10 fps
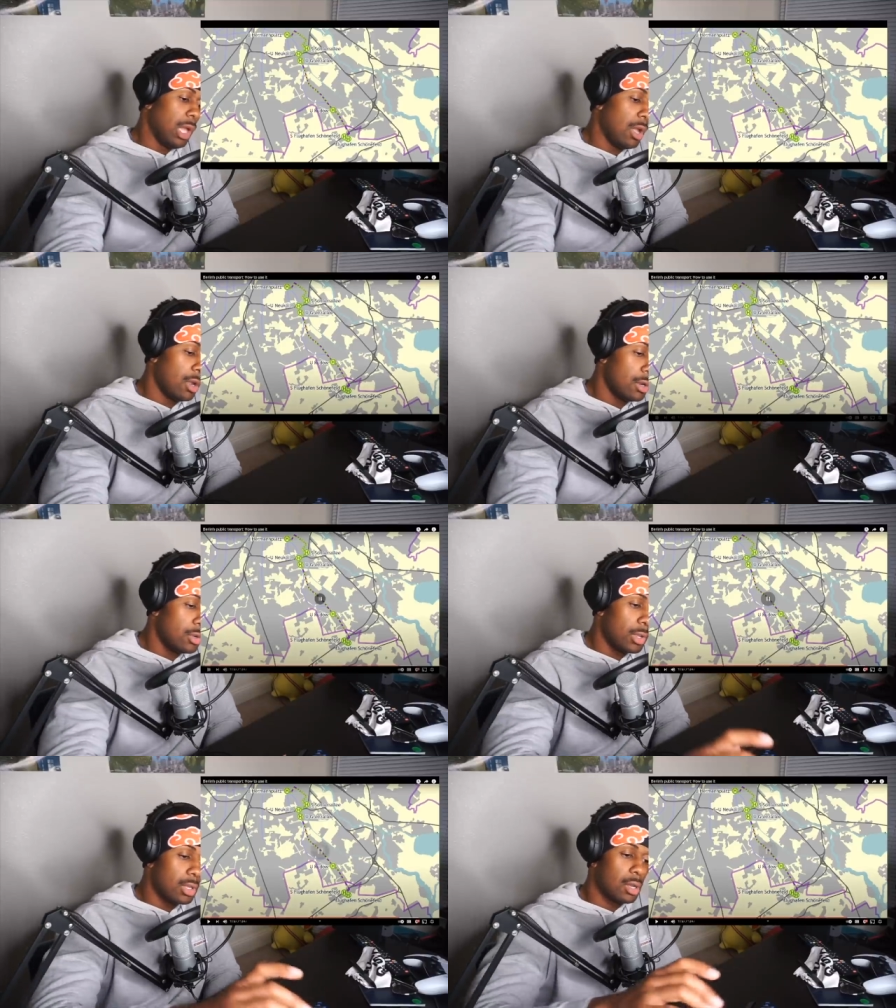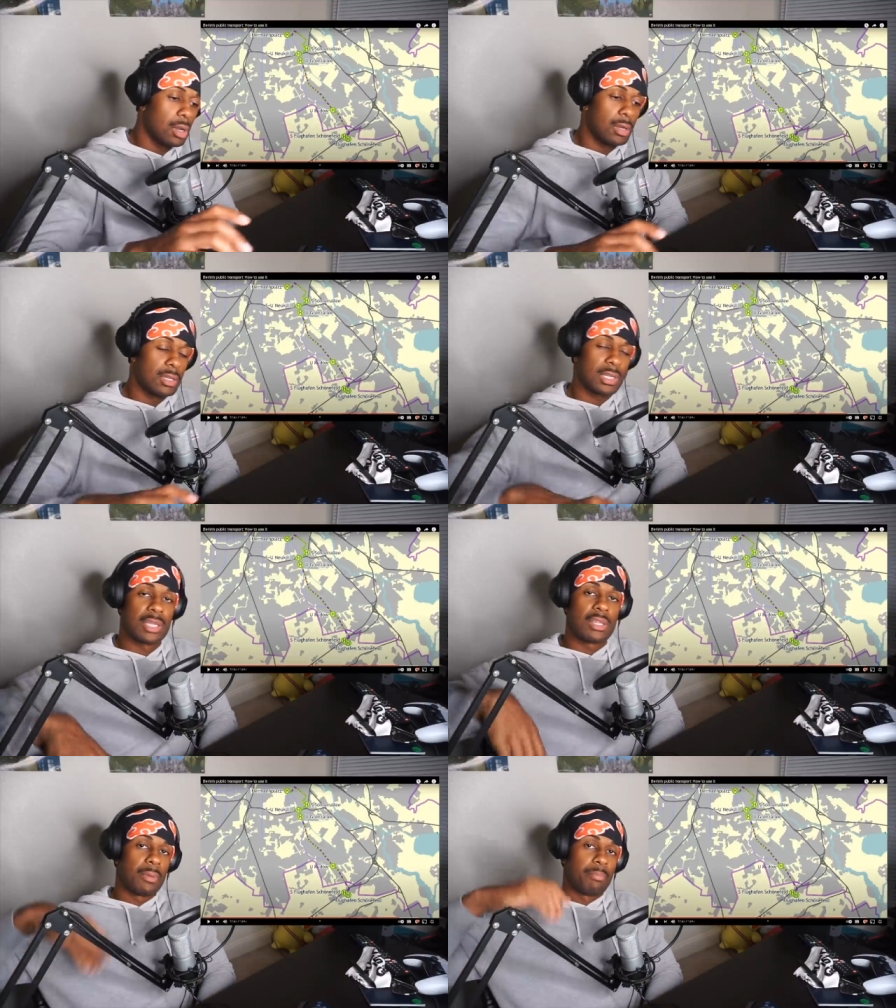I heard Neukölln is
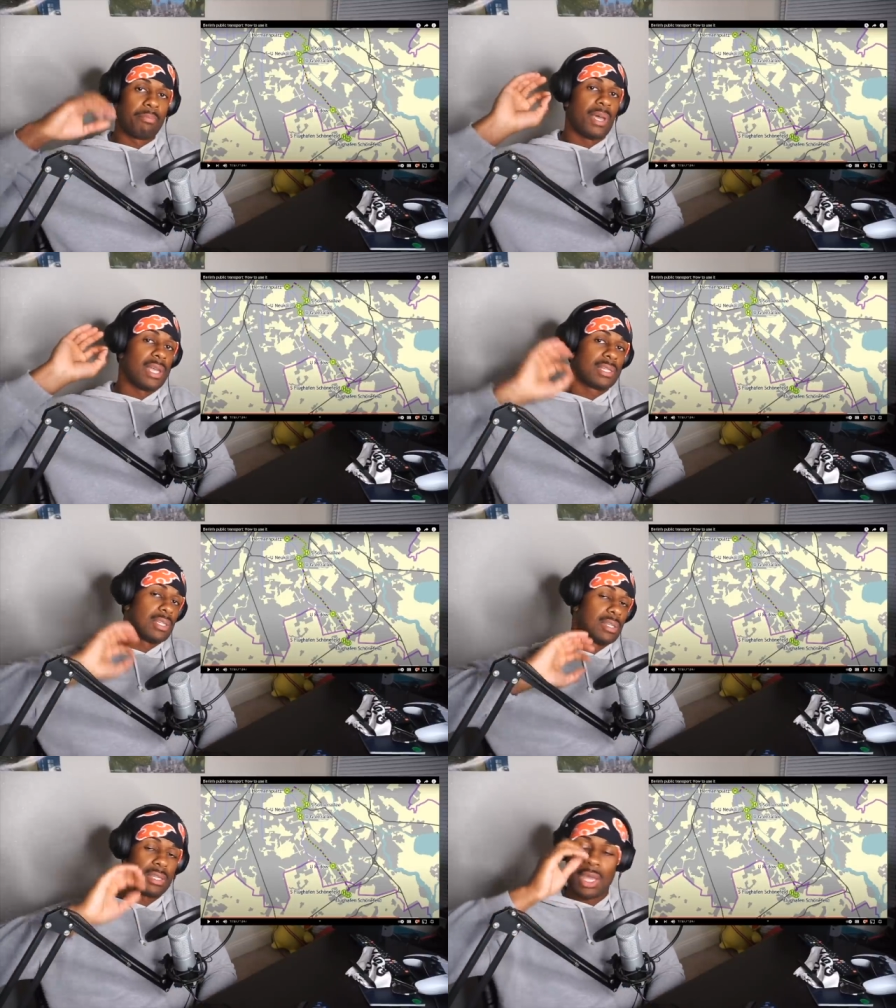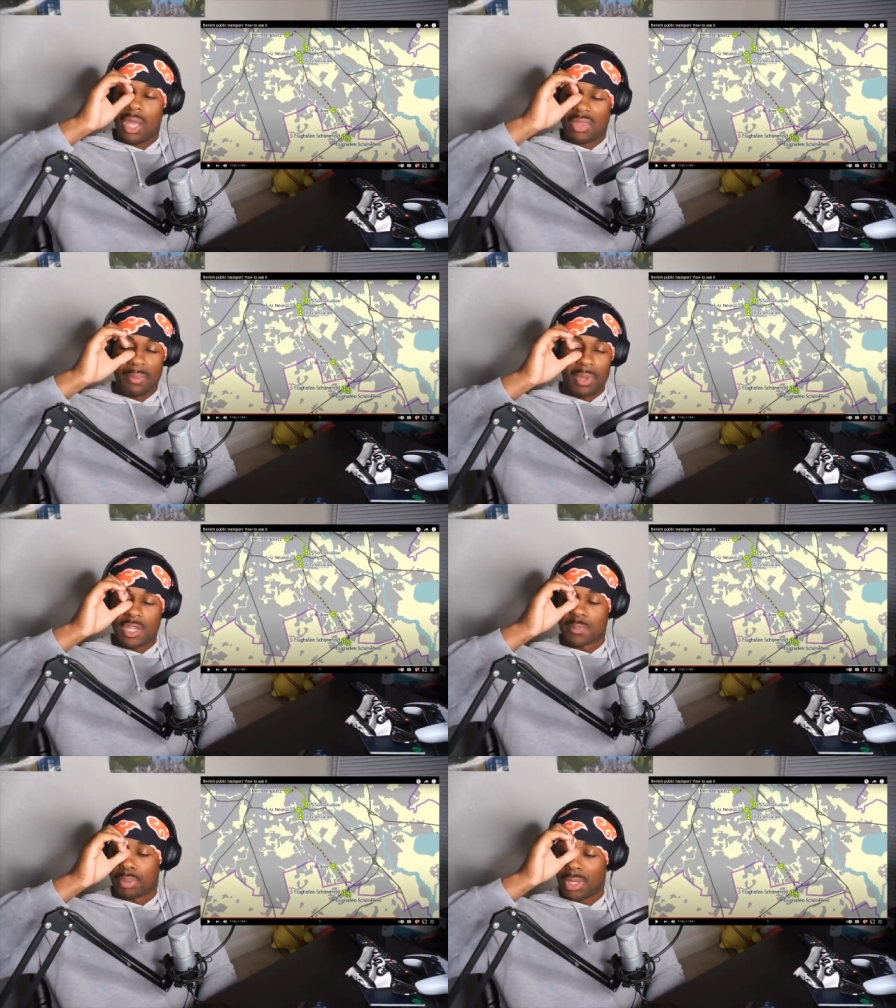like the best
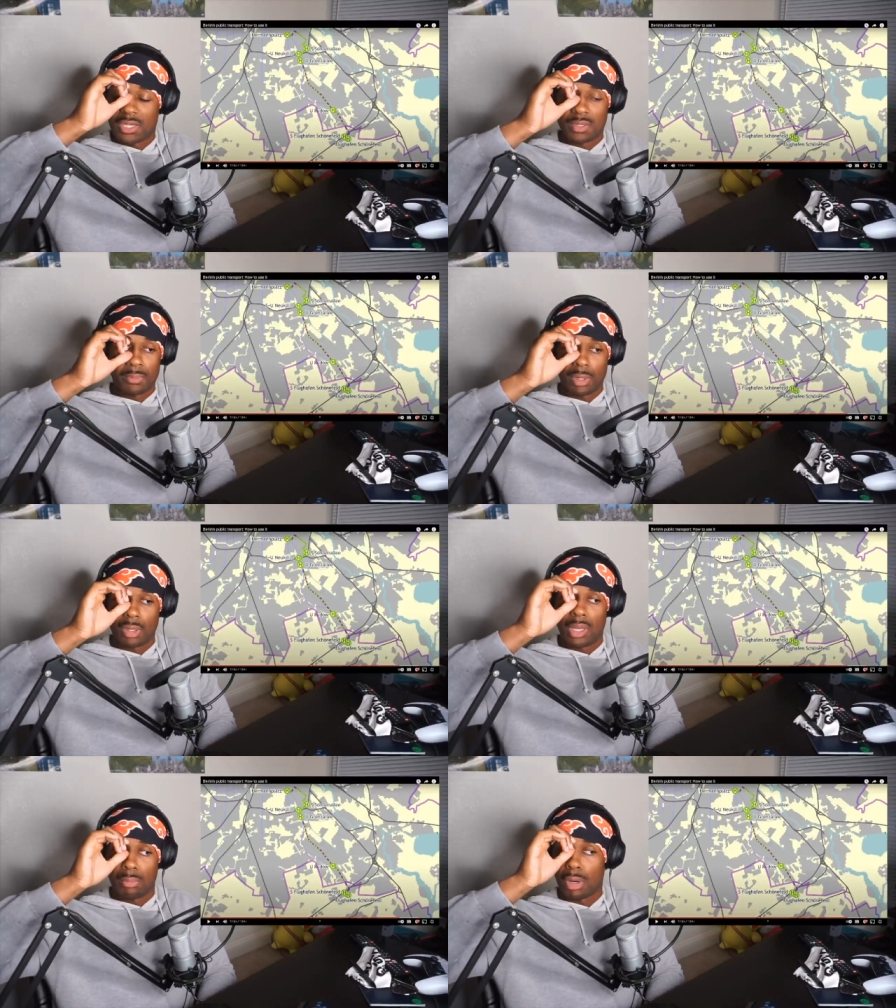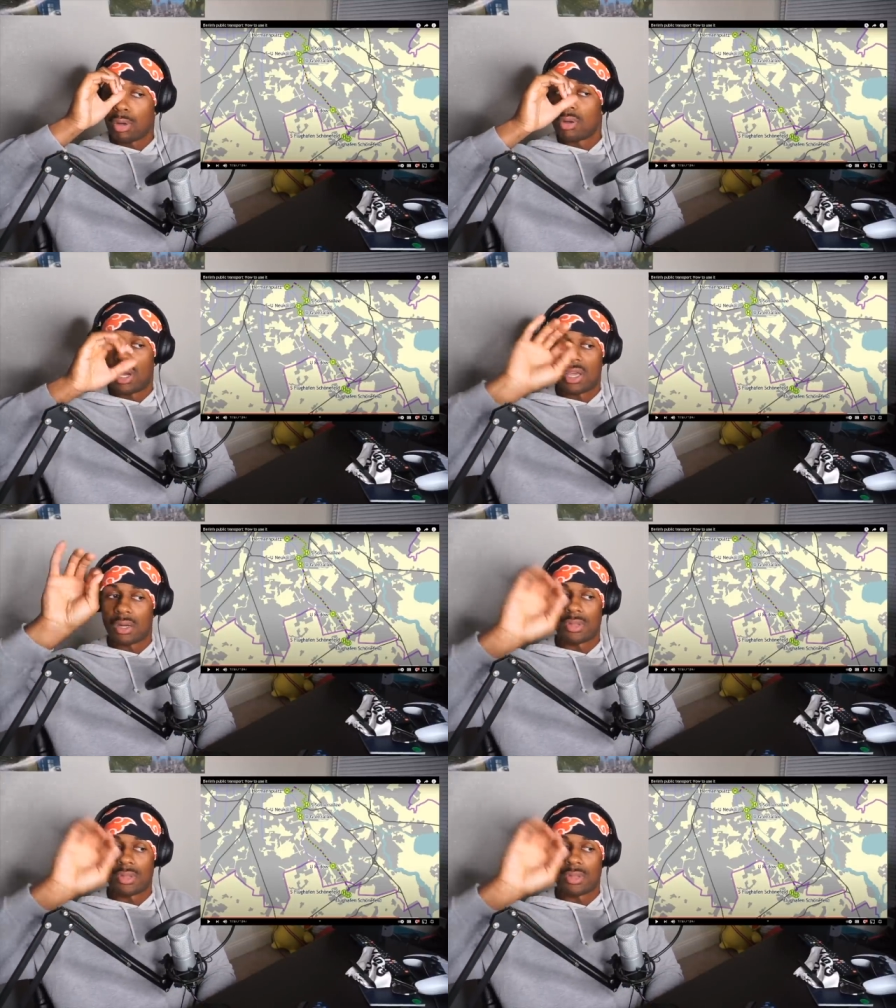place in Berlin, bro. I heard